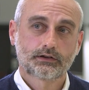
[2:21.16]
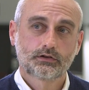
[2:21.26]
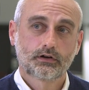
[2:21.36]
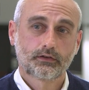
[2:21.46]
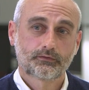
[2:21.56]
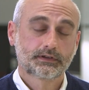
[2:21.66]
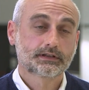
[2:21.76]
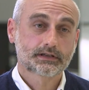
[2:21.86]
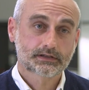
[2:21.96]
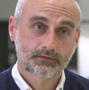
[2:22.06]
don't know if
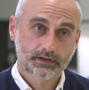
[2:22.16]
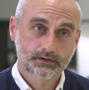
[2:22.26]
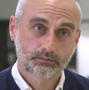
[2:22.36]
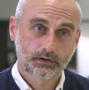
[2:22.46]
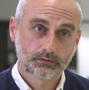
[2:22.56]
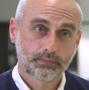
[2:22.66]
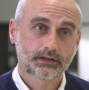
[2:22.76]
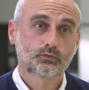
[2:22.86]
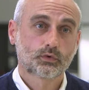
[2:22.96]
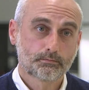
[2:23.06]
this is feasible,
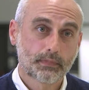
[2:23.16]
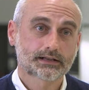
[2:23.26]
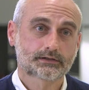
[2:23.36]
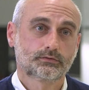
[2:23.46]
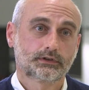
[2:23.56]
but we must do